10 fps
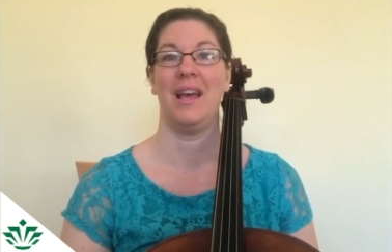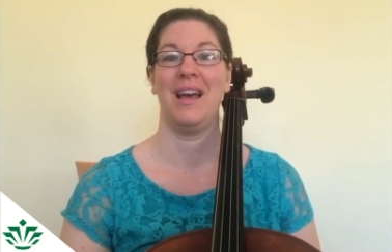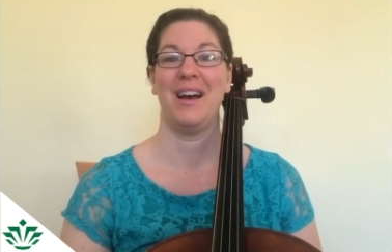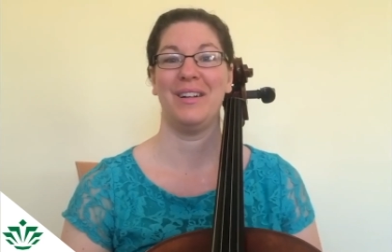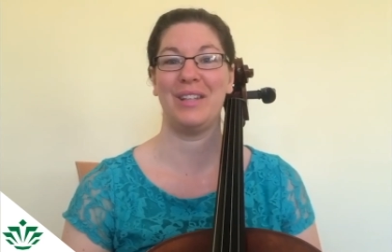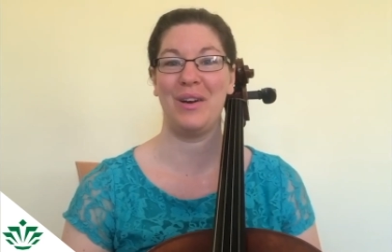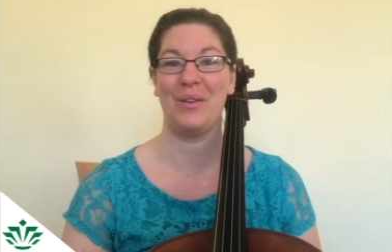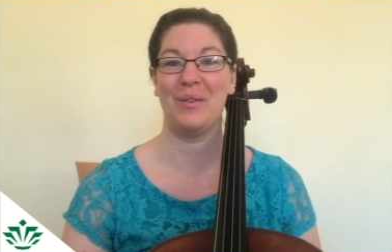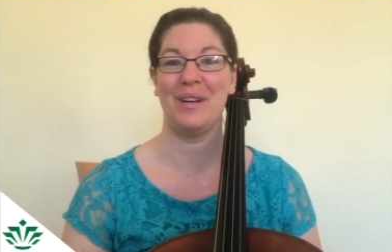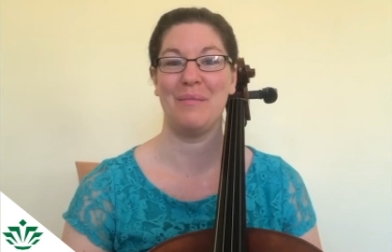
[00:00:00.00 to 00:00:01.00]
Hello,
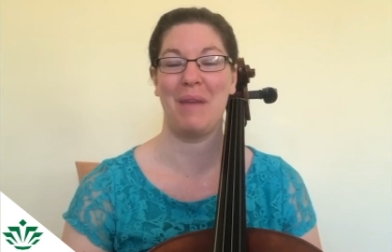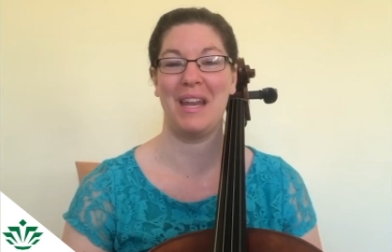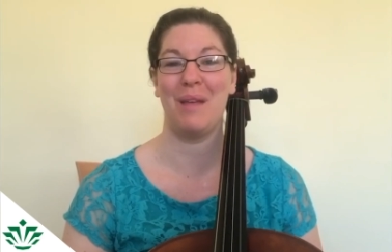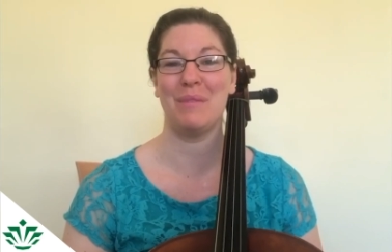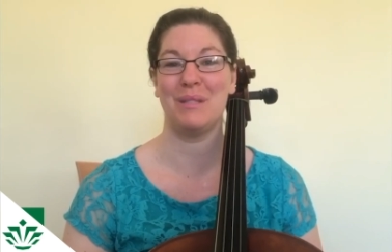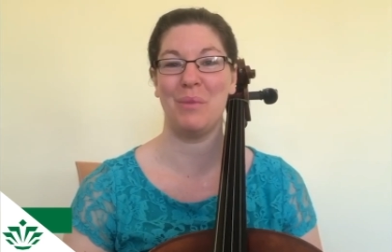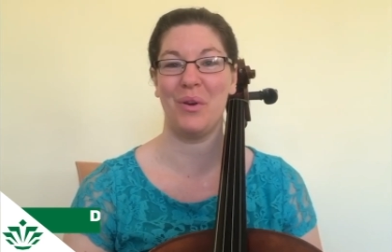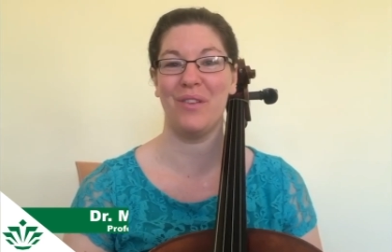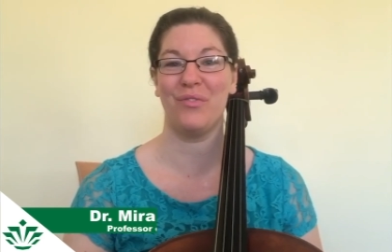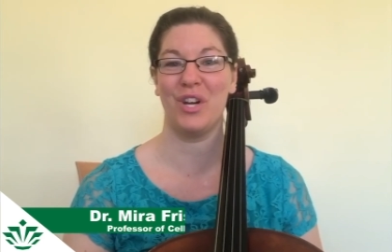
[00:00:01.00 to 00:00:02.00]
my name is Mira
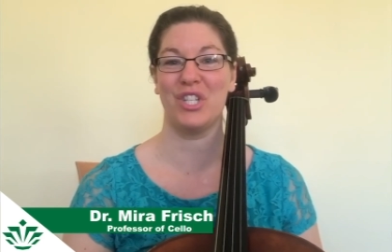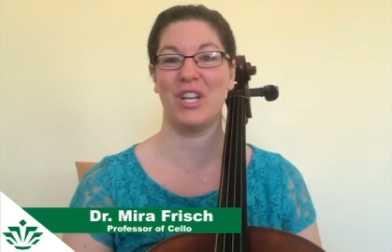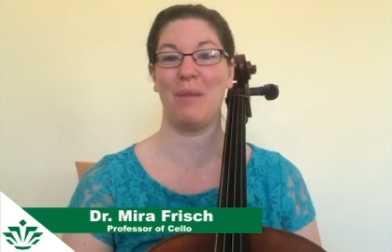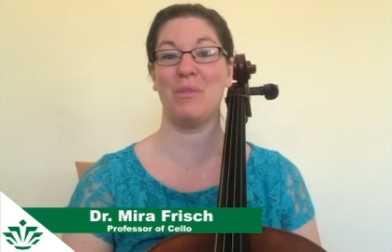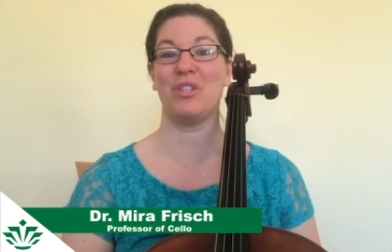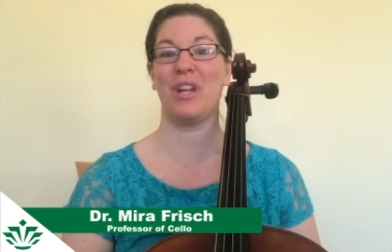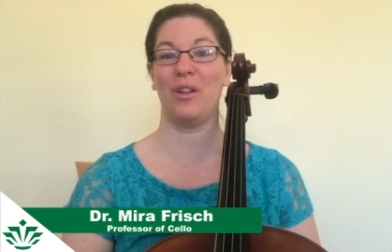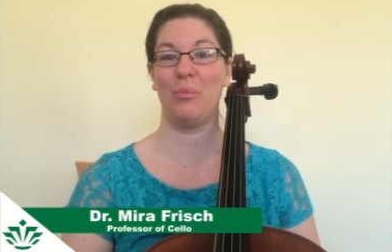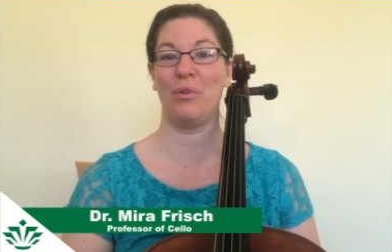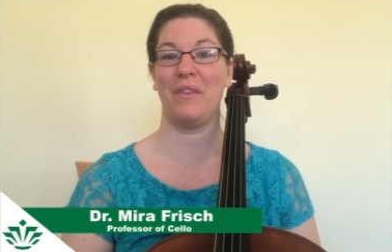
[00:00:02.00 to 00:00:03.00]
Frisch and I'm the cello
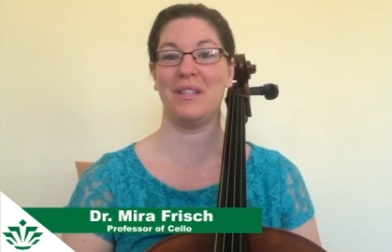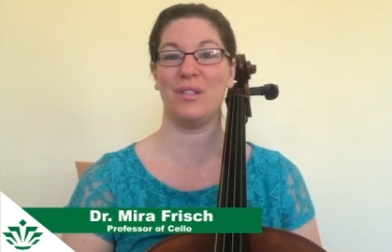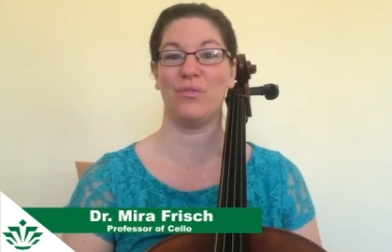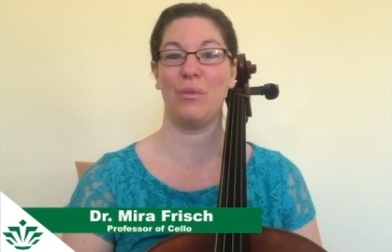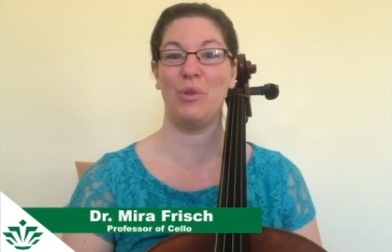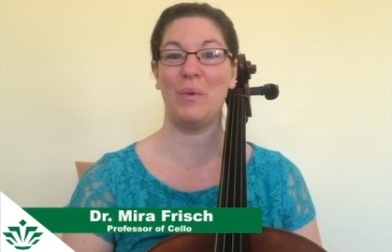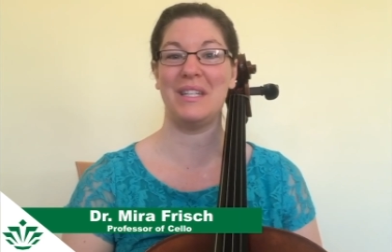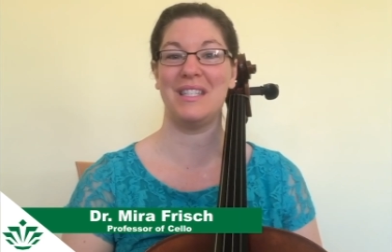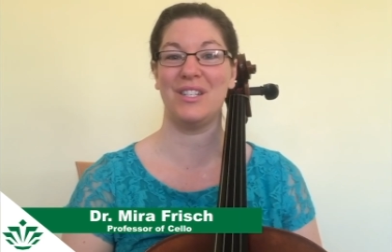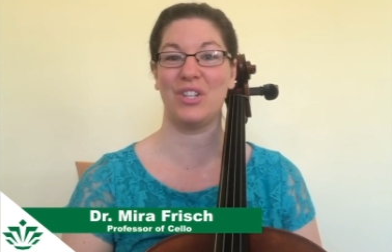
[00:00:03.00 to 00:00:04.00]
professor from
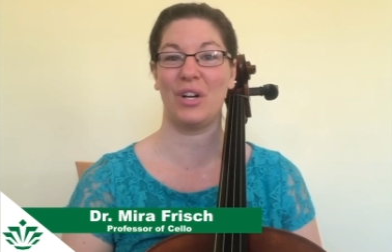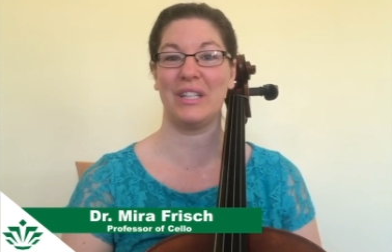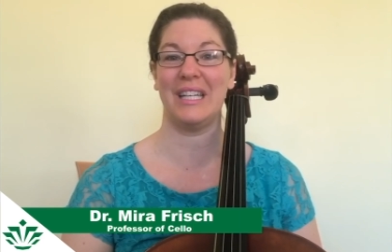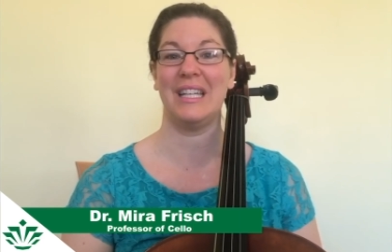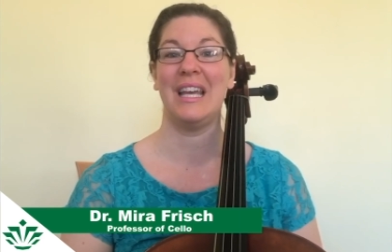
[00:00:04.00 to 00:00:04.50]
UNC Charlotte.